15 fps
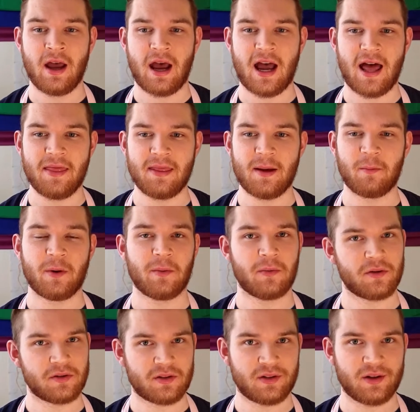and then we
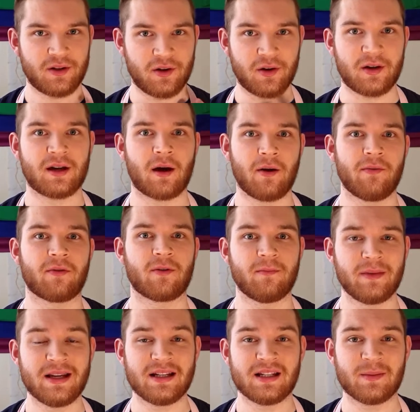want to cook it over a
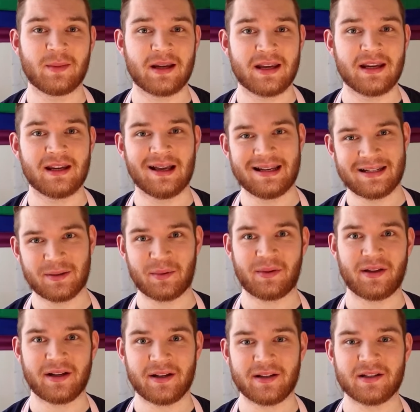medium heat until
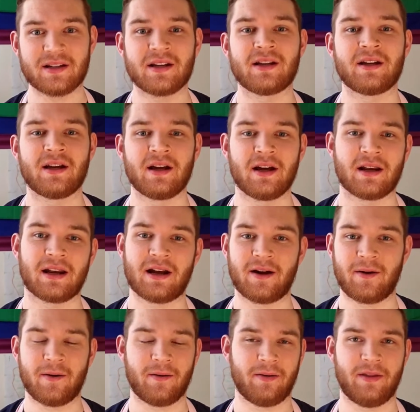thickened.
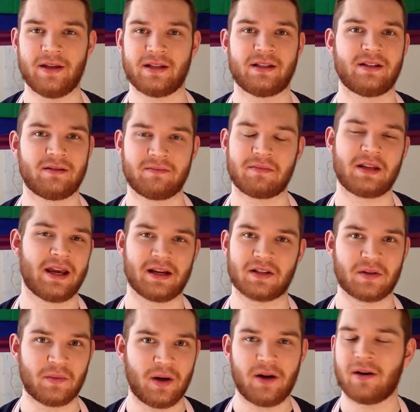Now this
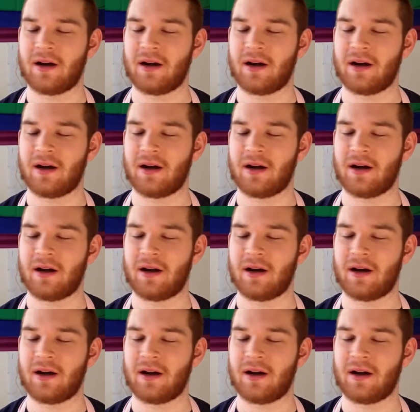takes a while